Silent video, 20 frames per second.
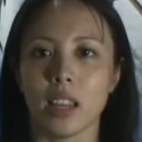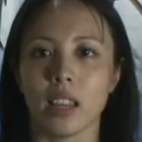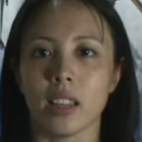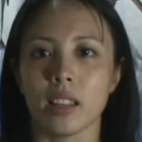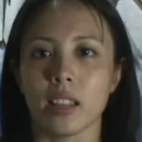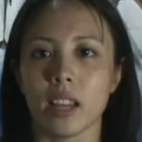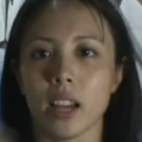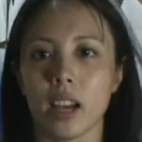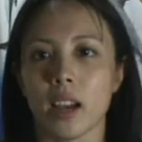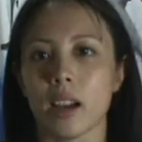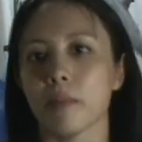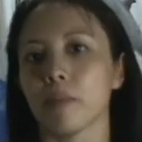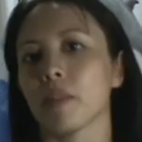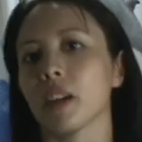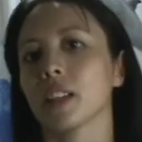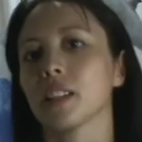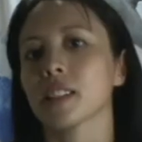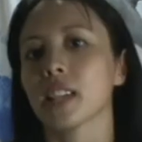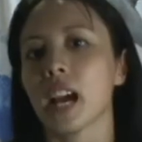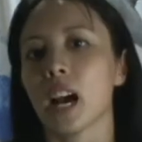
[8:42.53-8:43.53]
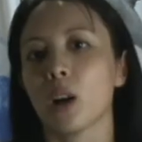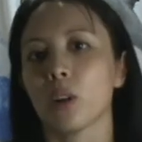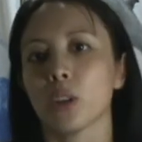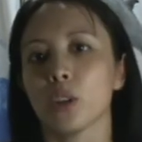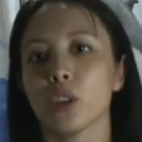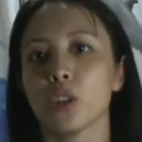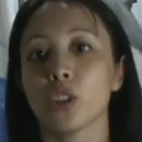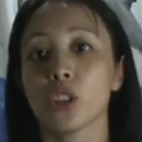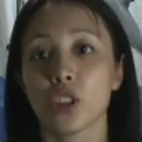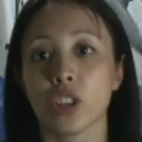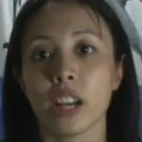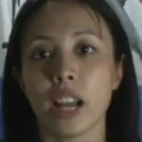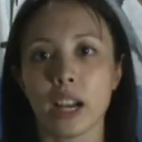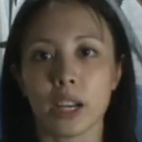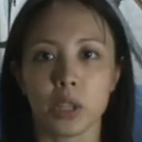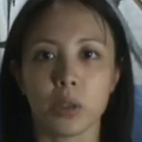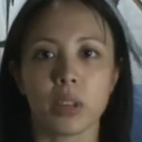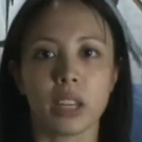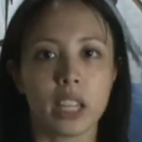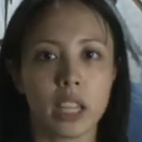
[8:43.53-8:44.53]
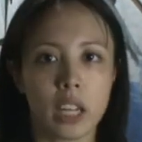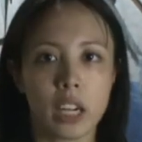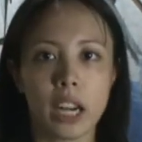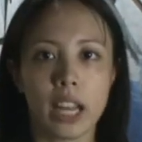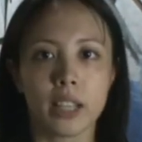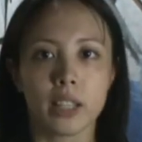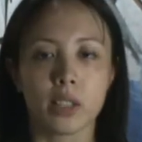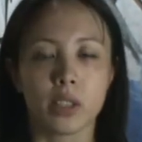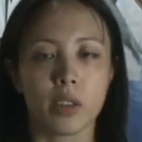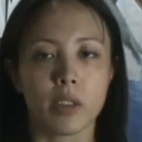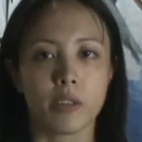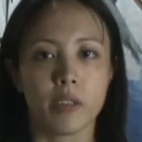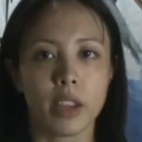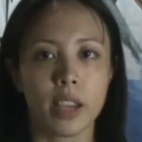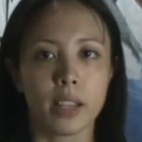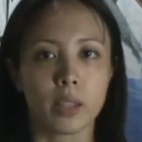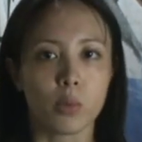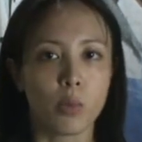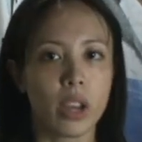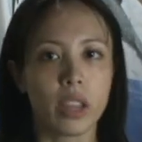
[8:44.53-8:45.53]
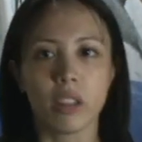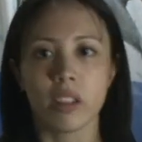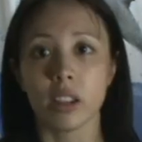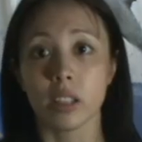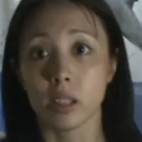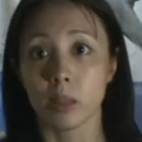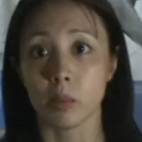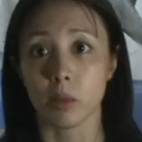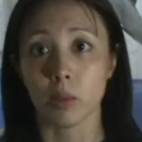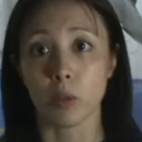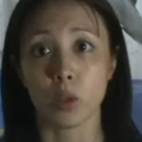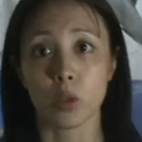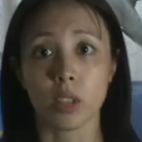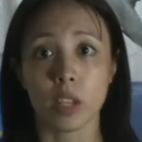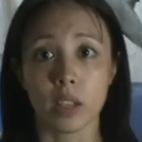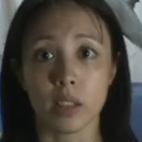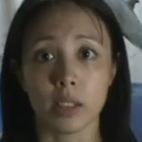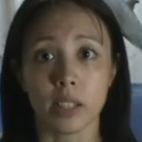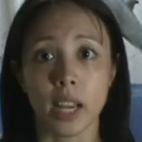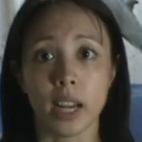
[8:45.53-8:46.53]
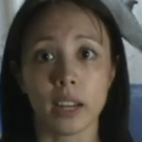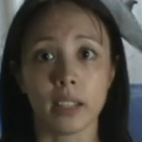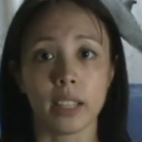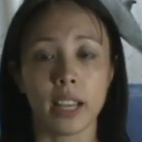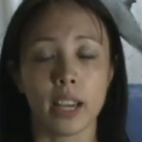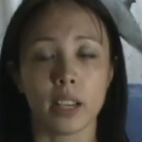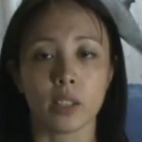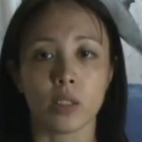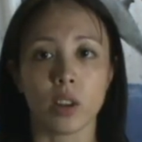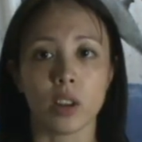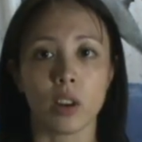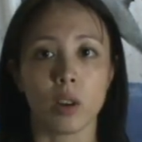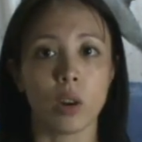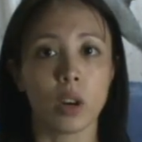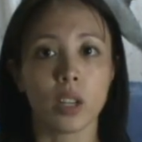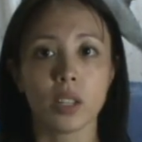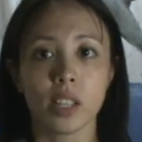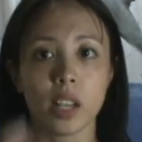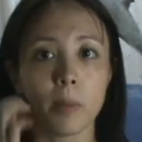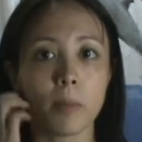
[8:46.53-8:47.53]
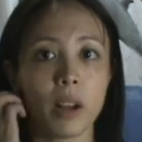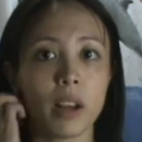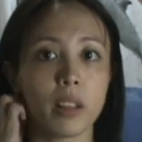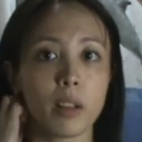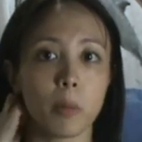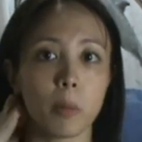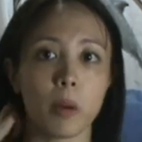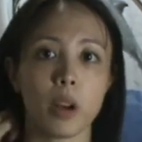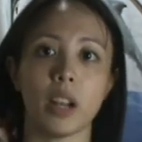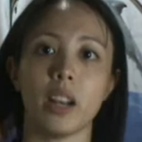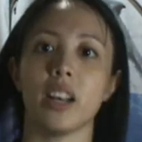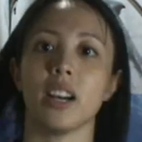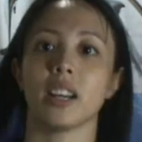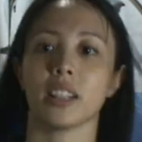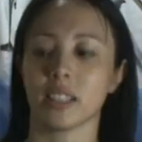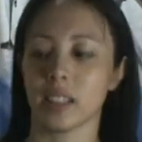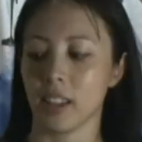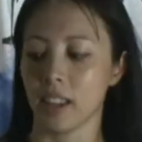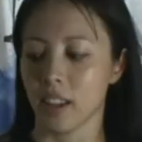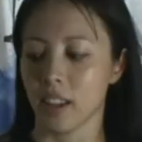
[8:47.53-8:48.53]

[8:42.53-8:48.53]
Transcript: And that's how you should actually cleanse your face, whether it's using Celatec or some other product.